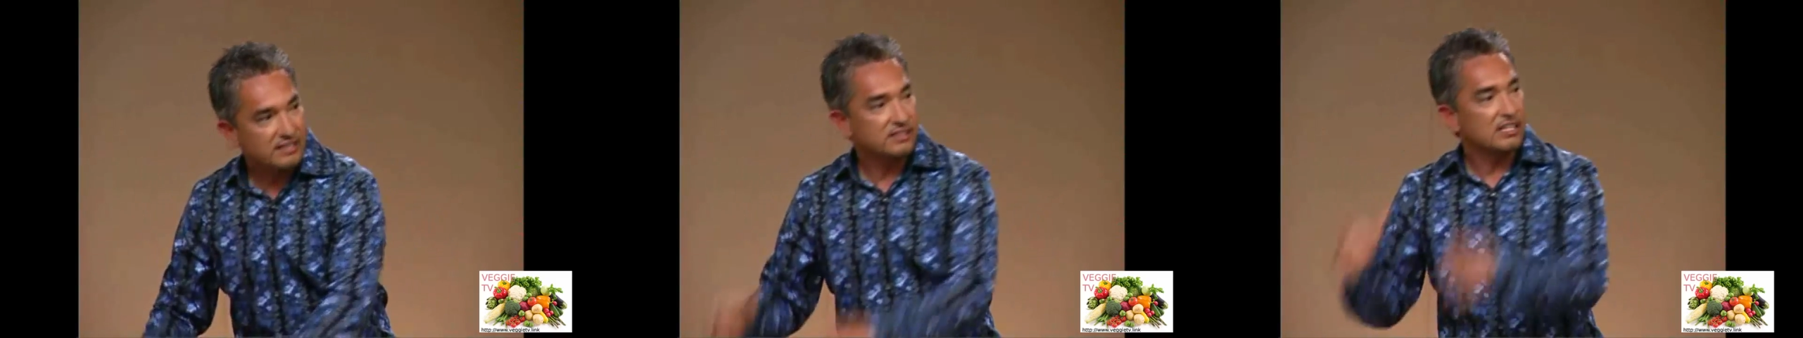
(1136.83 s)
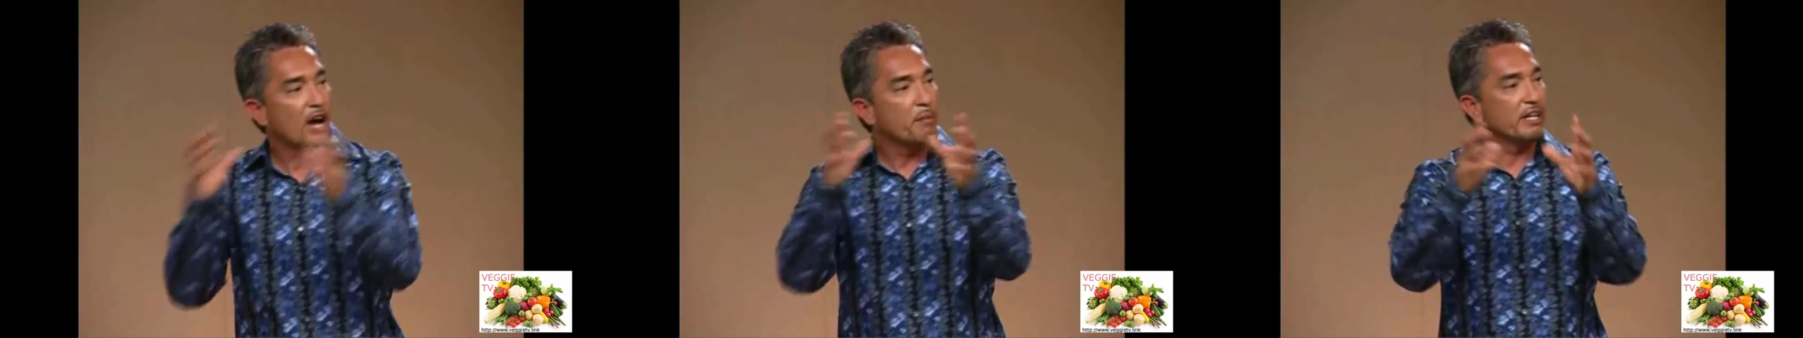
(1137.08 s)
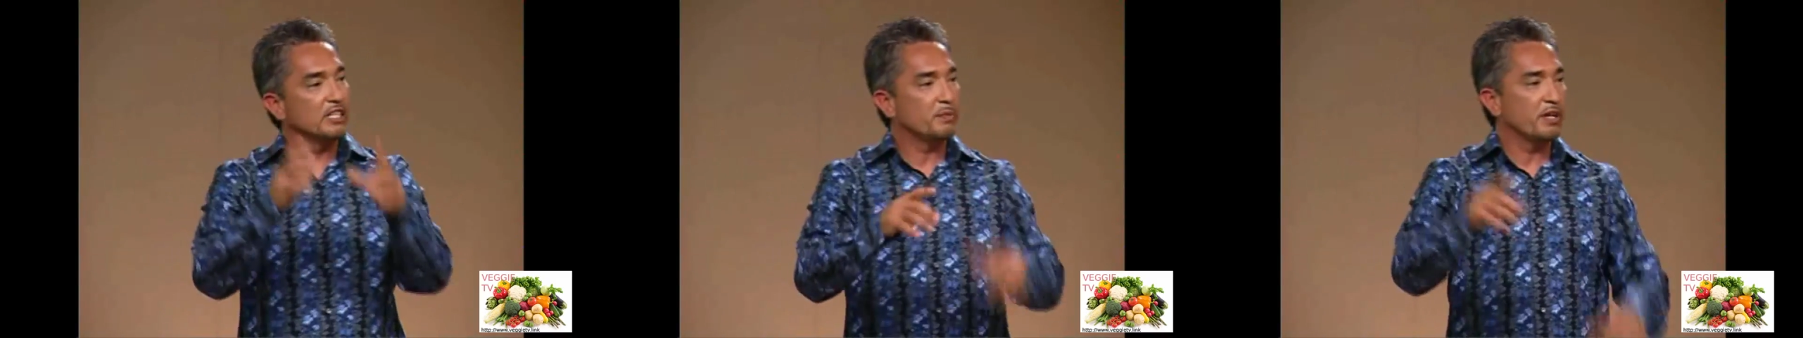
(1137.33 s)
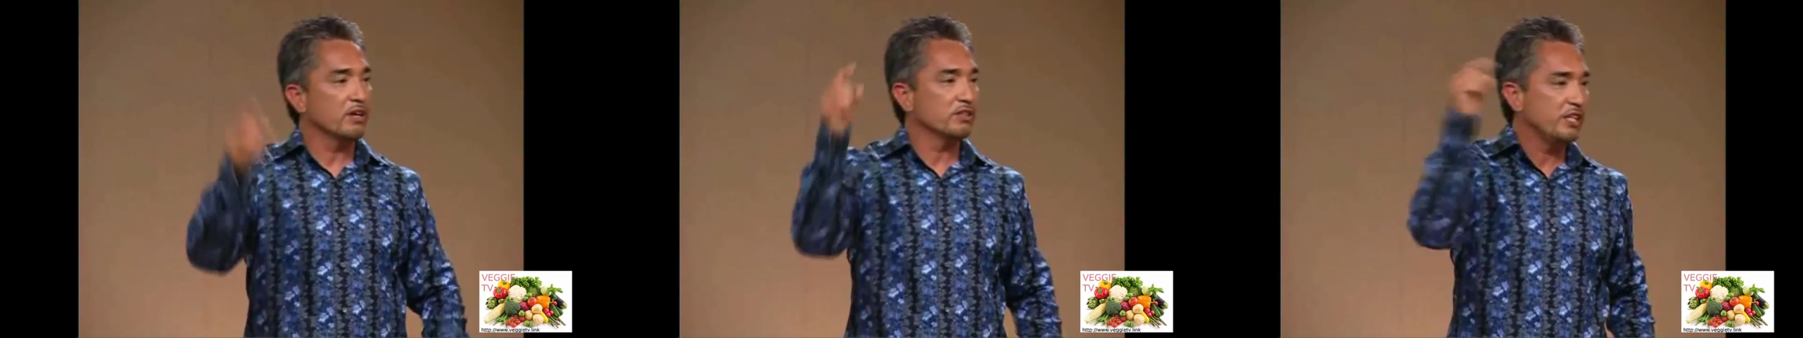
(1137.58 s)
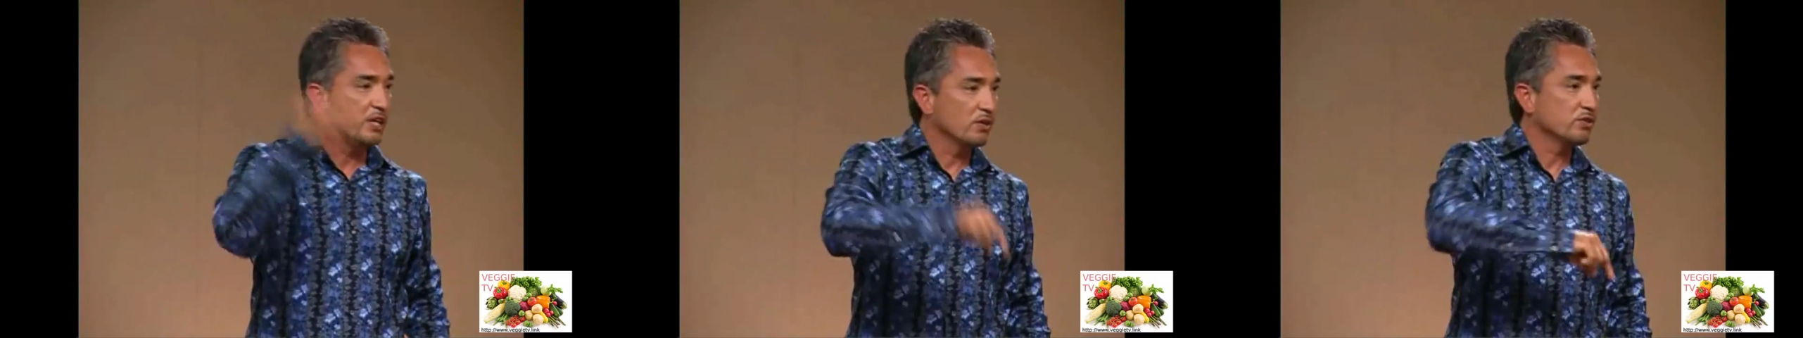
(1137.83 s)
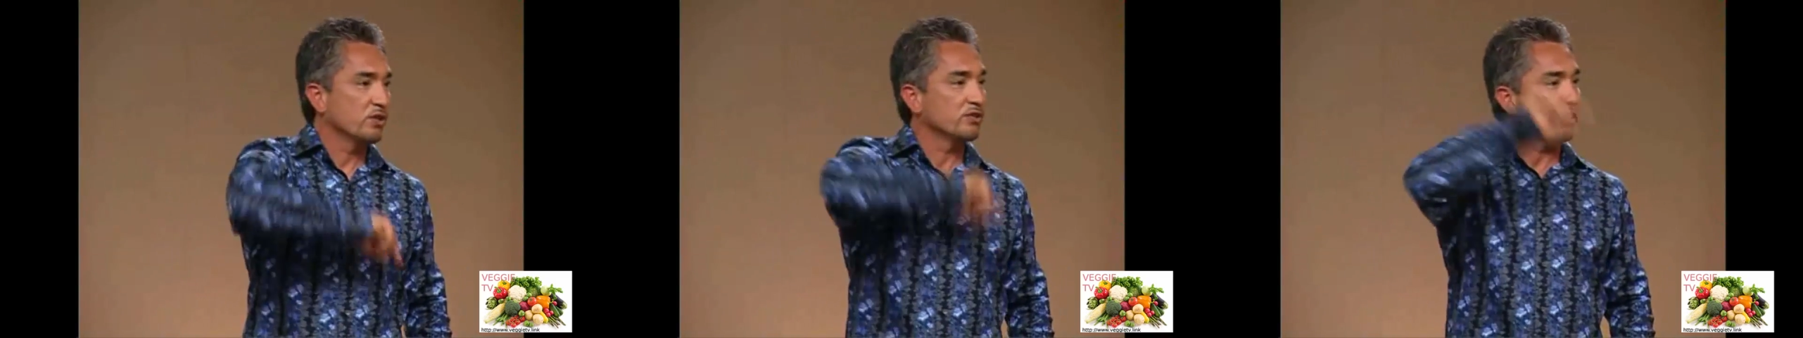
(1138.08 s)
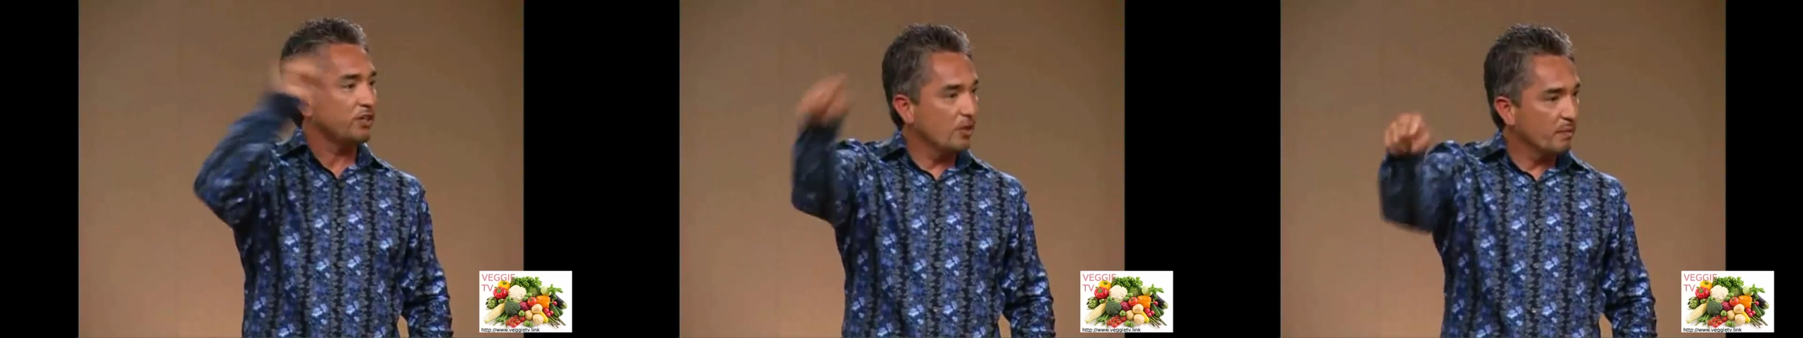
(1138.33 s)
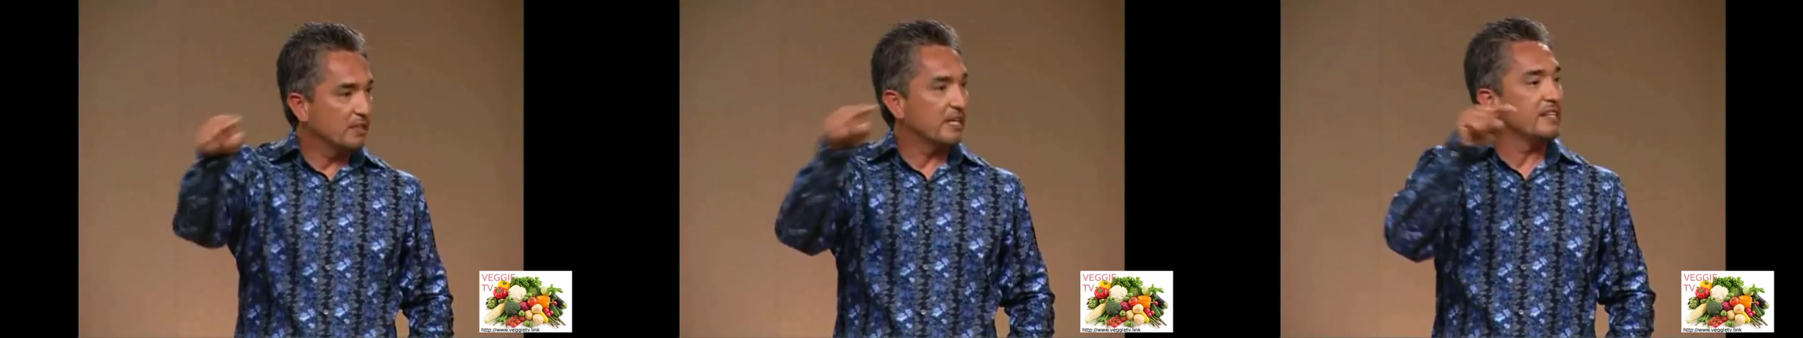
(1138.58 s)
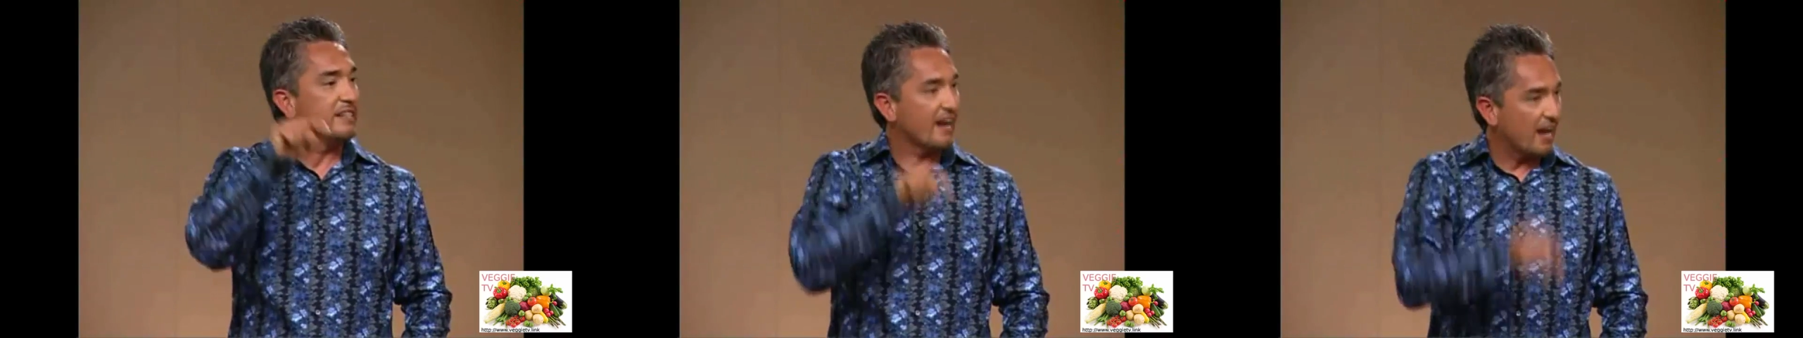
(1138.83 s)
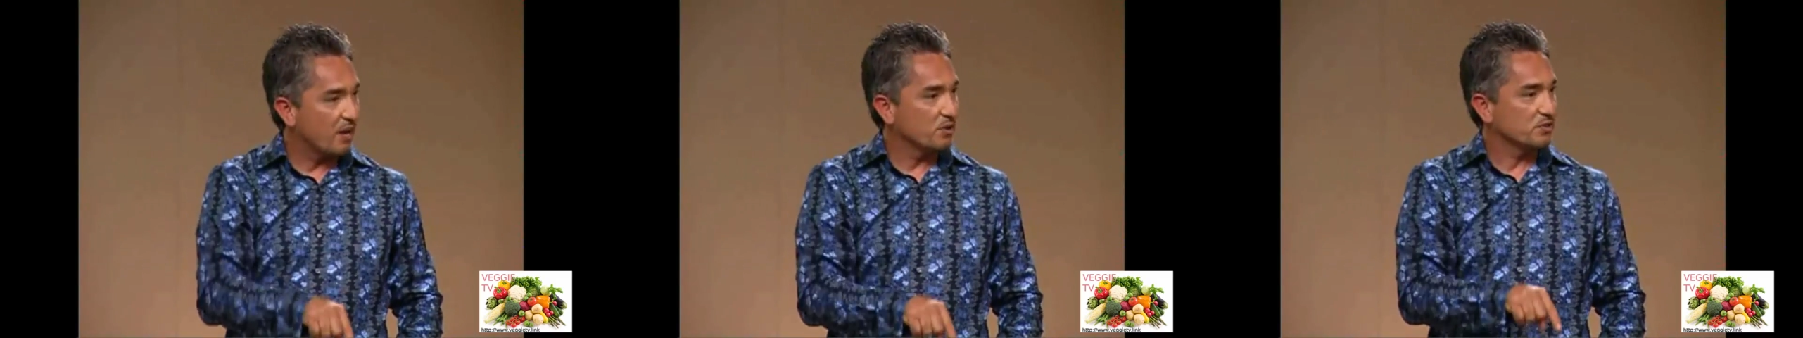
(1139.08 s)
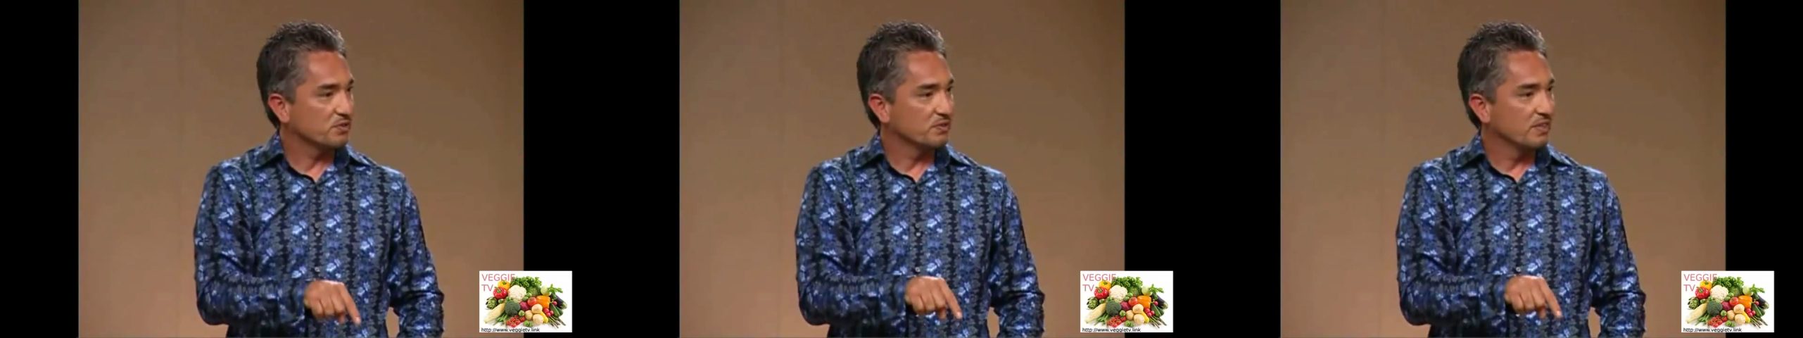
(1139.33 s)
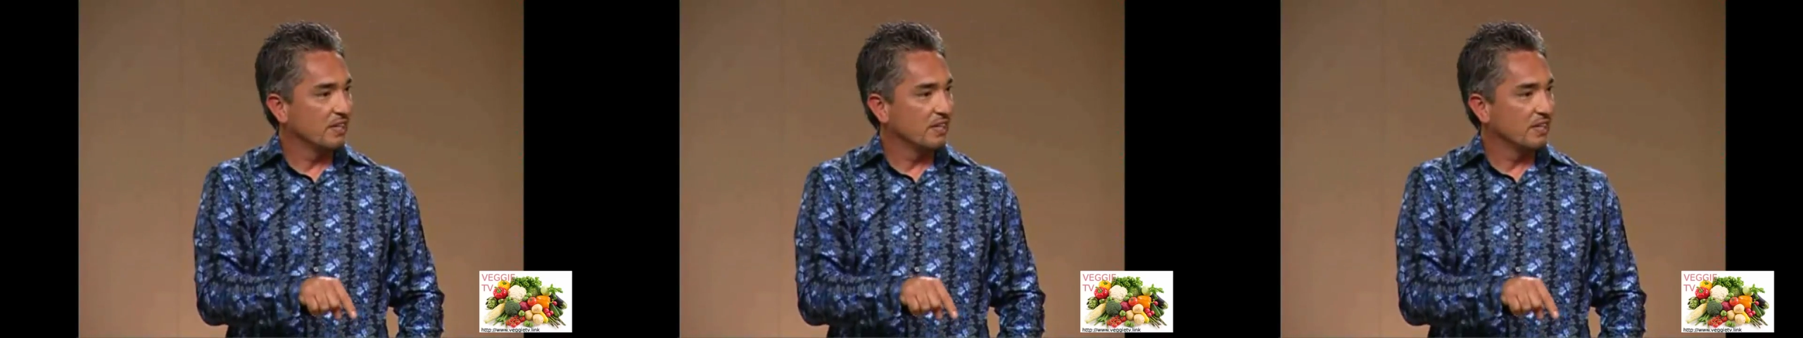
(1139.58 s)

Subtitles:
dominance because he controls the human in the house.